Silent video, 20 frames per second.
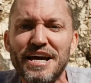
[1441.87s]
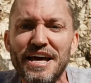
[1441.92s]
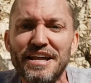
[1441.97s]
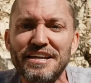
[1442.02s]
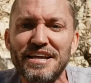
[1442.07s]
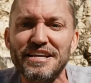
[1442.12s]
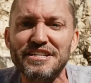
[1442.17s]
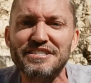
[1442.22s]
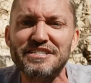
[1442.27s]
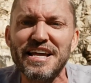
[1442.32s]

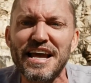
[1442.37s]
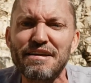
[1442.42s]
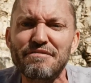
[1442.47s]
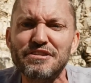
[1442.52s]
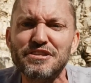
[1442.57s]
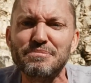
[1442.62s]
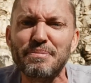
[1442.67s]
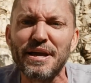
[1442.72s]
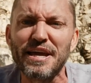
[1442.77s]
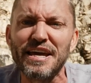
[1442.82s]
and it's
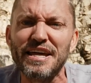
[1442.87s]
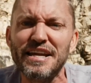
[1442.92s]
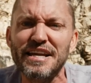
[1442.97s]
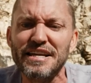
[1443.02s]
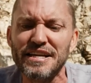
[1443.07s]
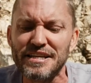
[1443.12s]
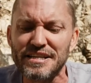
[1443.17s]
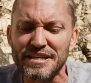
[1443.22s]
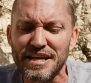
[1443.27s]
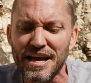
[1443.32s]
David
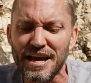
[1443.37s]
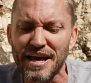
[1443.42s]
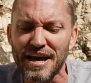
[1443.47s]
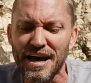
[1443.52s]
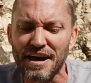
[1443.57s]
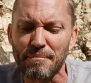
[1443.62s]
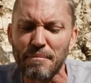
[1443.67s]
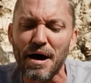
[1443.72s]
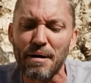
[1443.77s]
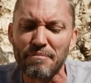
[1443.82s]
speaking,
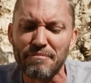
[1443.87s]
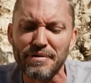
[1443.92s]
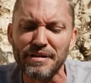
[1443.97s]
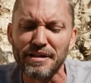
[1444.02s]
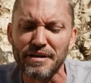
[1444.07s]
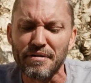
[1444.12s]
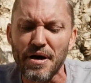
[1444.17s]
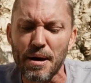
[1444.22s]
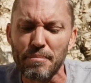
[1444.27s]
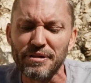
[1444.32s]
and I
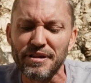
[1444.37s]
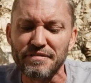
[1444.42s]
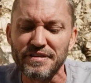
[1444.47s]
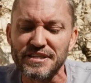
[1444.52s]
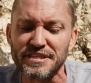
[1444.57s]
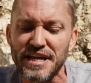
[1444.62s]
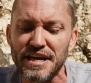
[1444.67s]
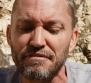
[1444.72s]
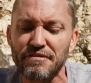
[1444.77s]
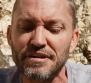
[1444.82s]
believe
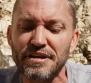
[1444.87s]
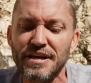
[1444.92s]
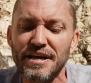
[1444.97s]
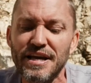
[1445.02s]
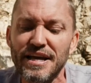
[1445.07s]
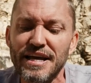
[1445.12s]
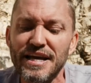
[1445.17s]
it's David.